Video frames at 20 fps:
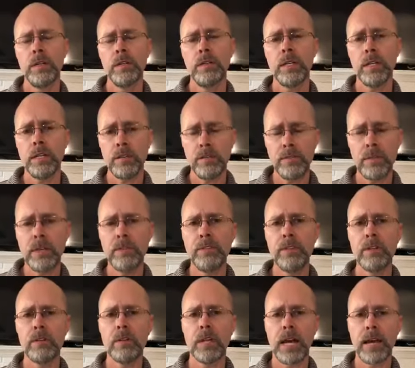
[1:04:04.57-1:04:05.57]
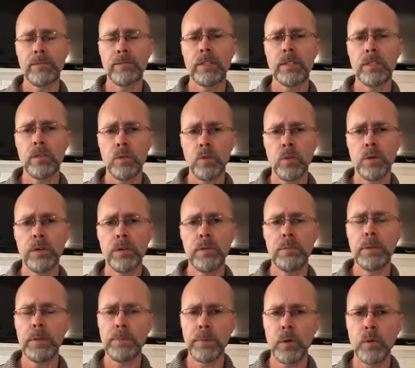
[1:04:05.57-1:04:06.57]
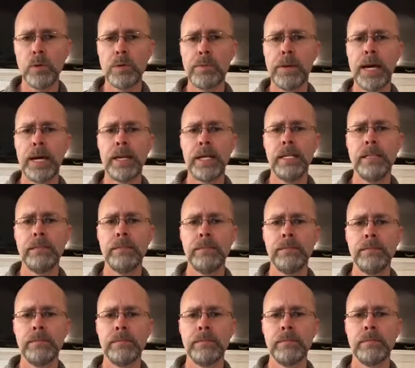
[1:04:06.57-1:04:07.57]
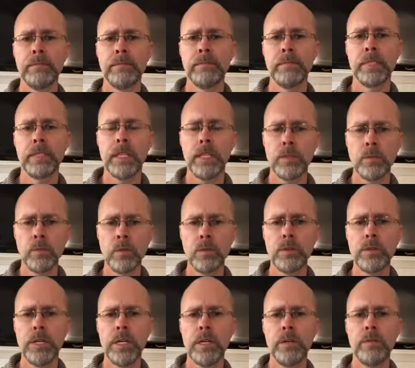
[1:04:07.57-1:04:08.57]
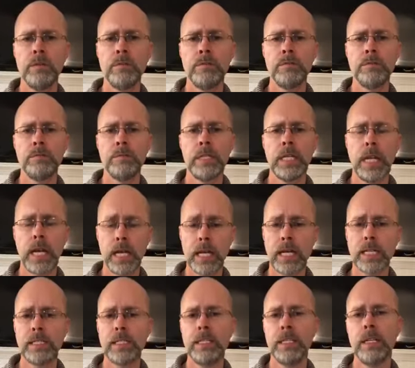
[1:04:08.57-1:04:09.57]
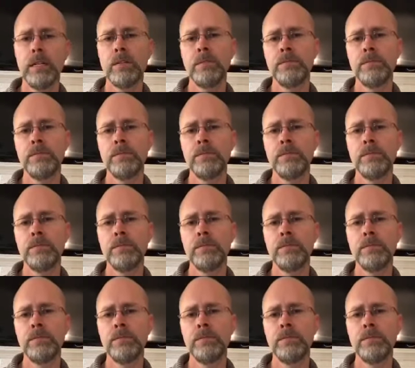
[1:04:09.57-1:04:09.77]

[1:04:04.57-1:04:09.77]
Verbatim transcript: that you've given your life to the Lord. Be bold about it. Let the world know, and I'd like to know.